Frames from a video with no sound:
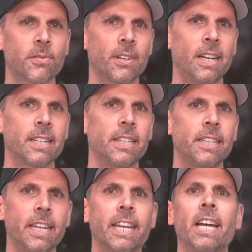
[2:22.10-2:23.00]
flight and
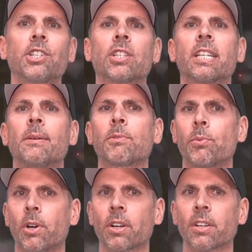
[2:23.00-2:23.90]
the catch attempt
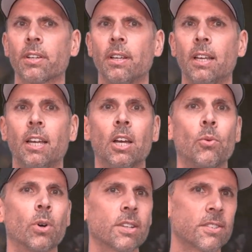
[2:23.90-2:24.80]
work?
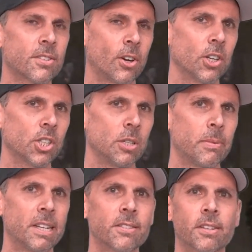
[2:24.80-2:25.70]
Once Starship
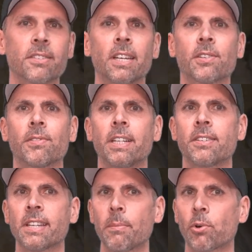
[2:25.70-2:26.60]
has successfully
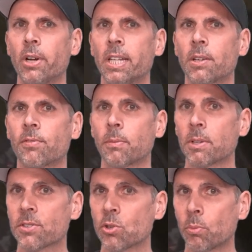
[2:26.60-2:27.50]
separated from
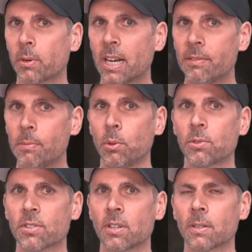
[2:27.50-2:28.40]
the Super Heavy
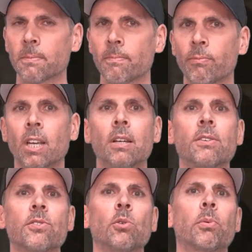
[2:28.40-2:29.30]
booster,
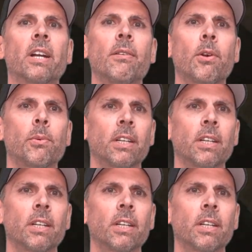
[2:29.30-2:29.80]
Super Heavy will